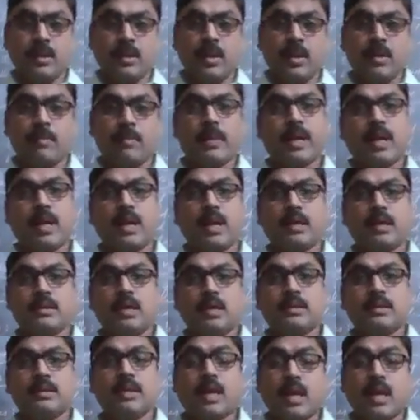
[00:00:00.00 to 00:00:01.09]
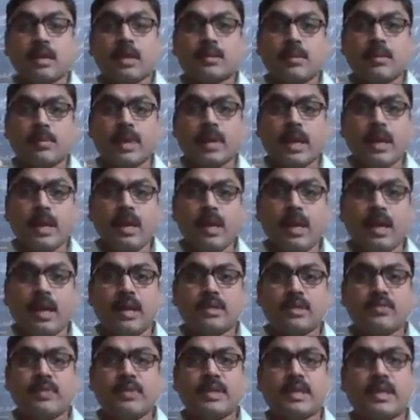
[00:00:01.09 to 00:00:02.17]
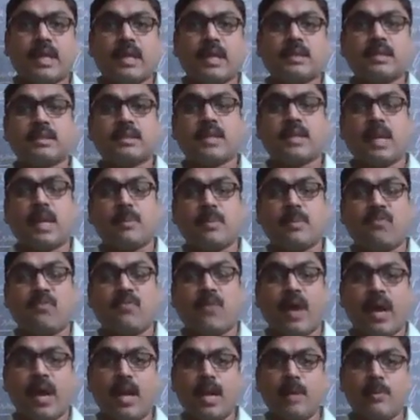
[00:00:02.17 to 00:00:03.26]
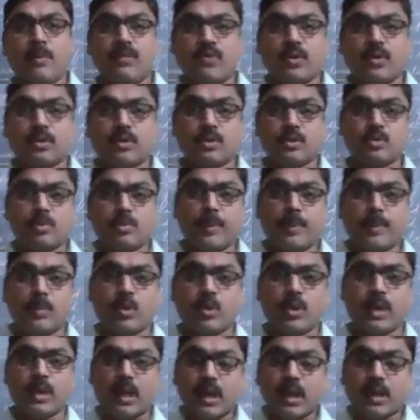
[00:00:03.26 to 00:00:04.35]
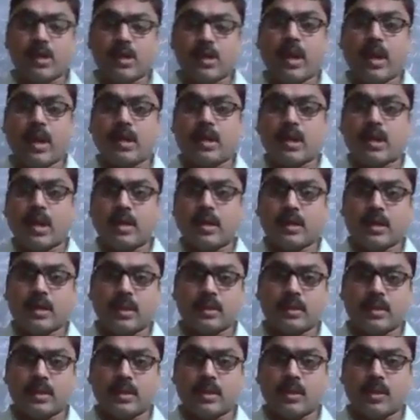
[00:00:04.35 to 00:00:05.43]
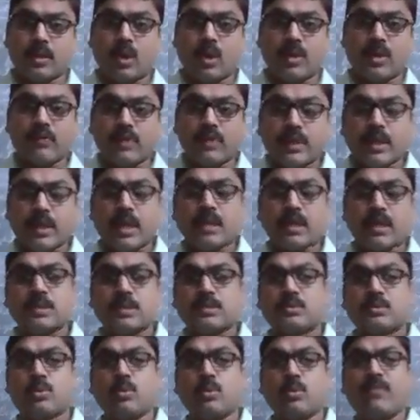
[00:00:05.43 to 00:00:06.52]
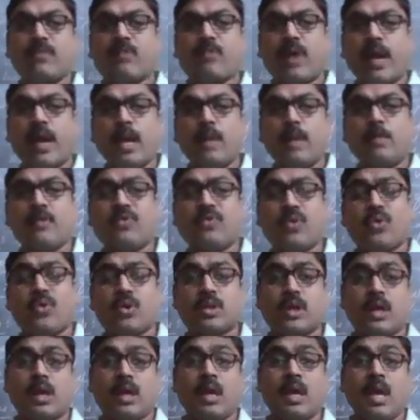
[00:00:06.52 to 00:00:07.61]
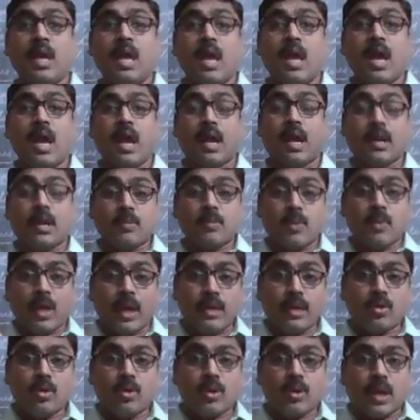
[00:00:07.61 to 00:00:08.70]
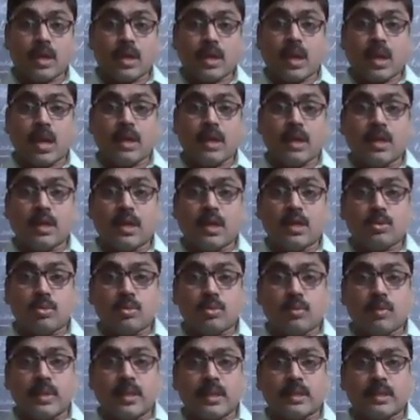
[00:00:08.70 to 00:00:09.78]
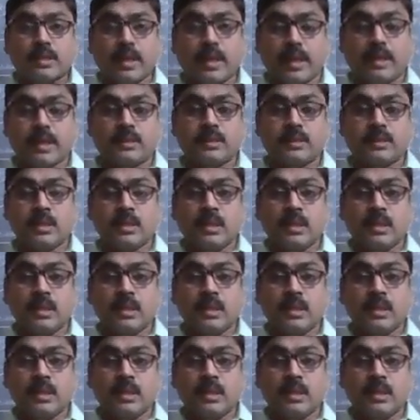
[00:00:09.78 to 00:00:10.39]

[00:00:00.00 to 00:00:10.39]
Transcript: Because there are some guidelines which cases can be filed before the Supreme Court directly under Article 32 and which cases to be filed before the Honorable High Court under Article 226.